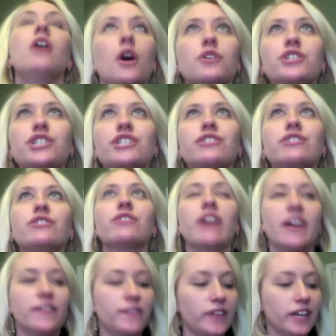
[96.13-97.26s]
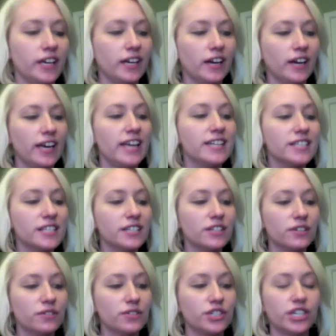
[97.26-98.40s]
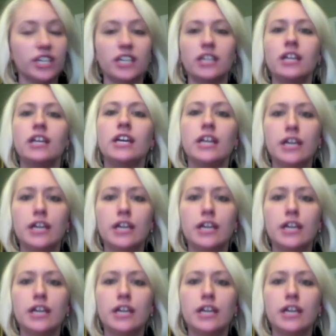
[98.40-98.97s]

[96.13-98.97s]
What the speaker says: Oceanographic Institution,